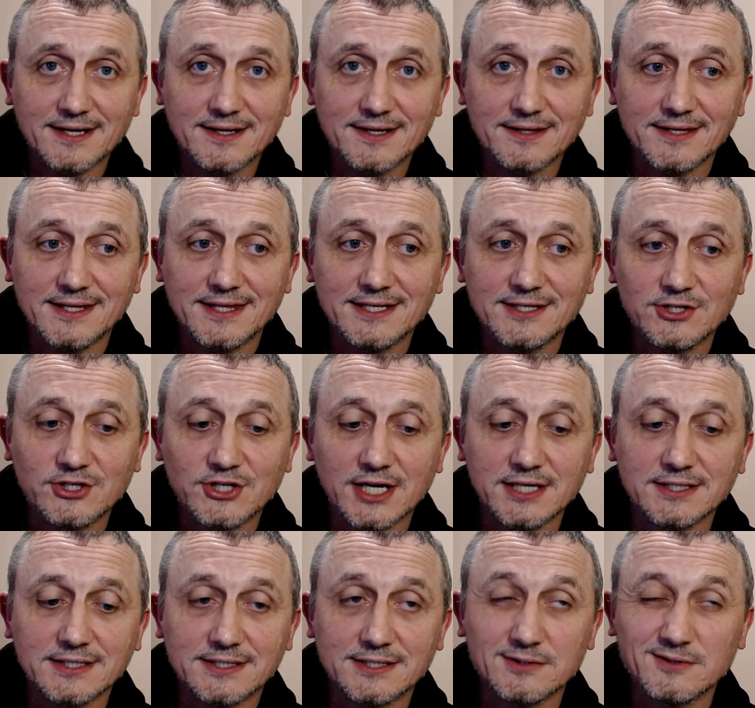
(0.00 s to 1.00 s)
they then changed
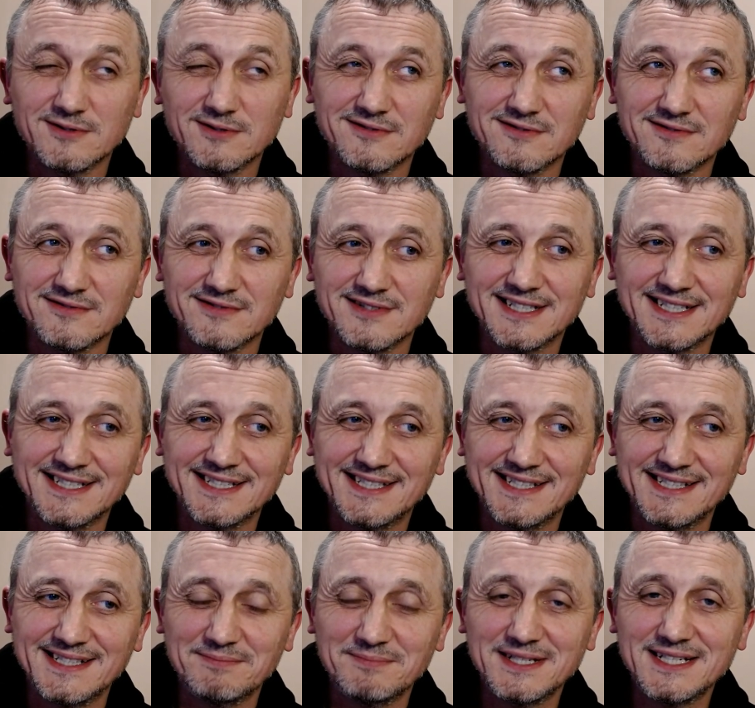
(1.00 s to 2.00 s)
it to
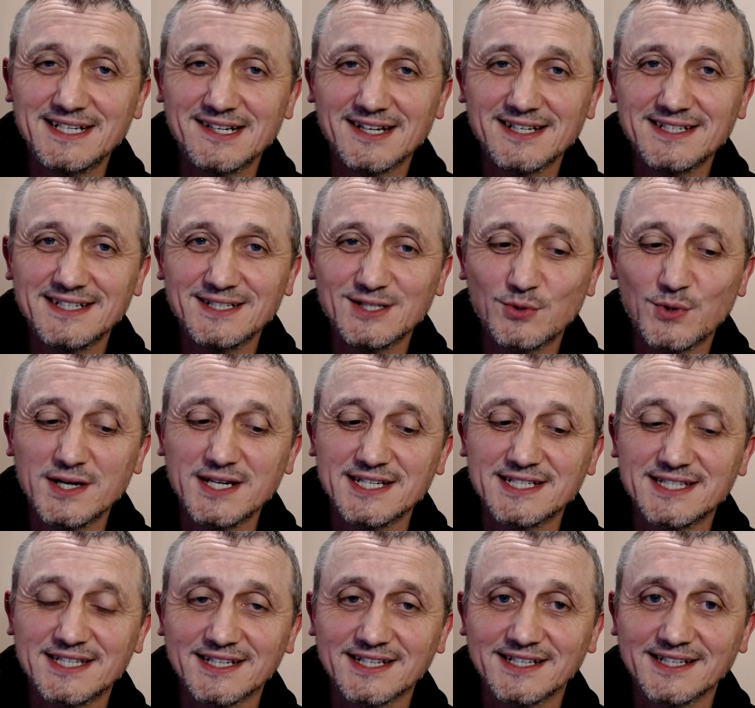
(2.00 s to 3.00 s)
mid-1920s
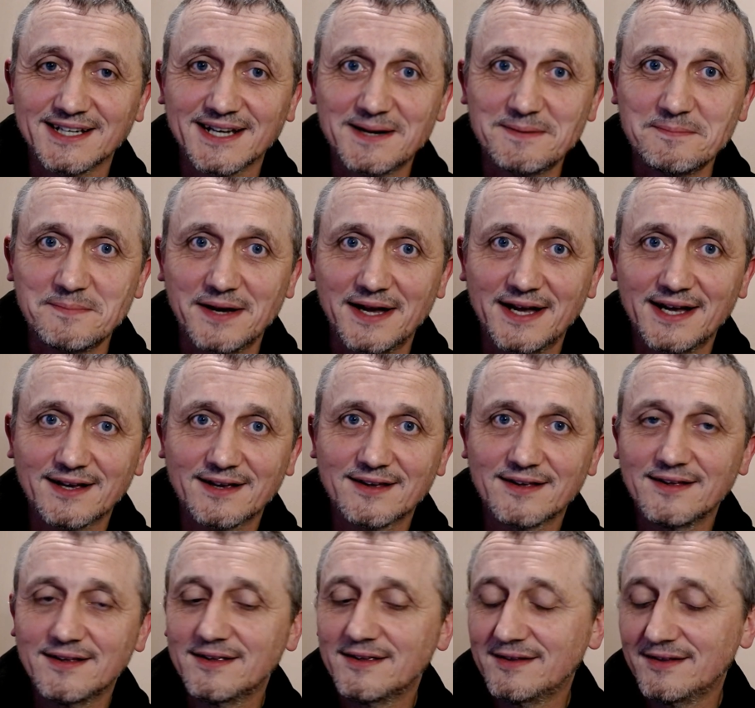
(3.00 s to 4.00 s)
they're going to come back,
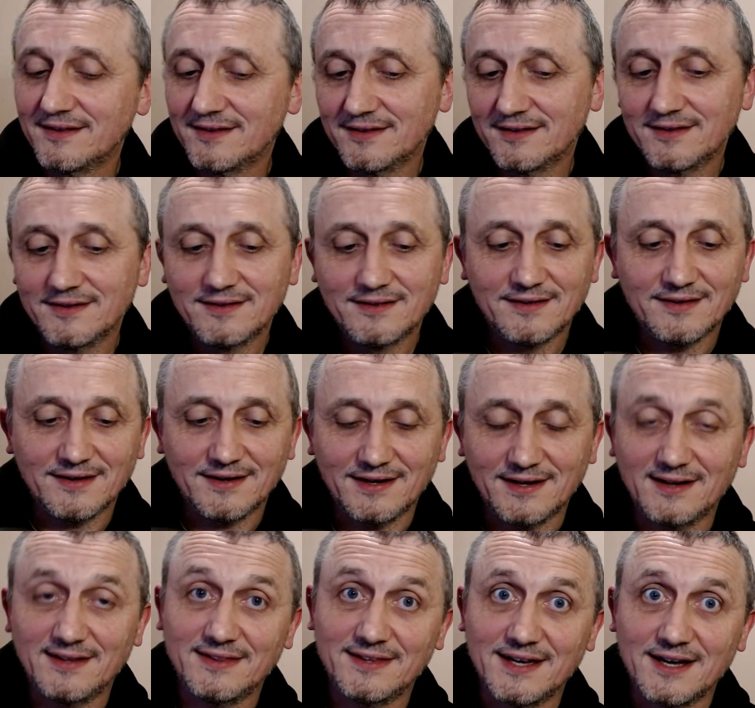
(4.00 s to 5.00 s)

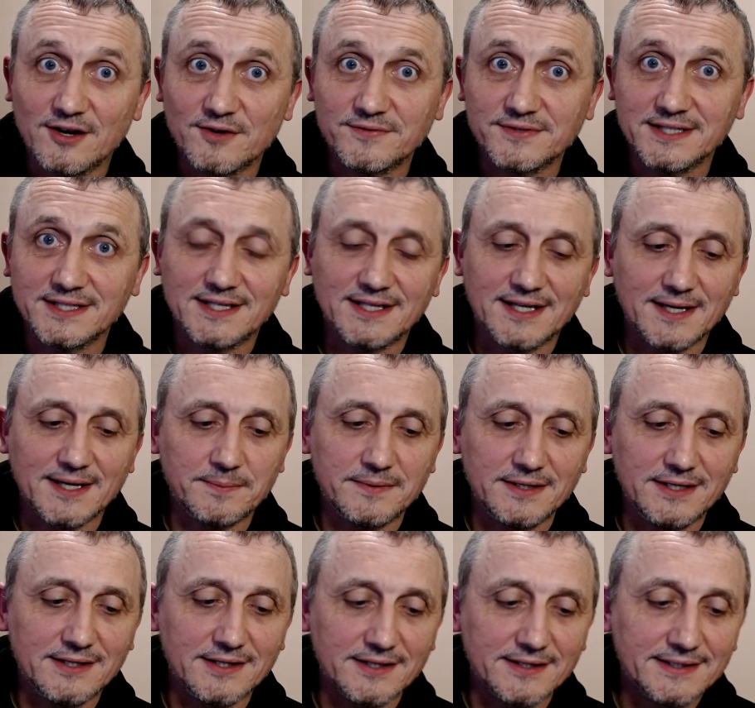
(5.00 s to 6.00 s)
and that obviously didn't happen
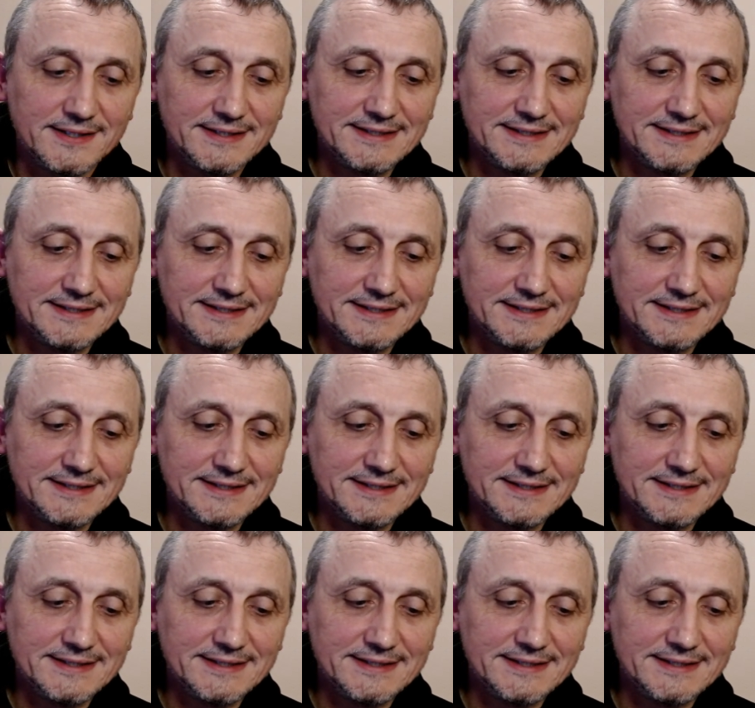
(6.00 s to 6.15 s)
either.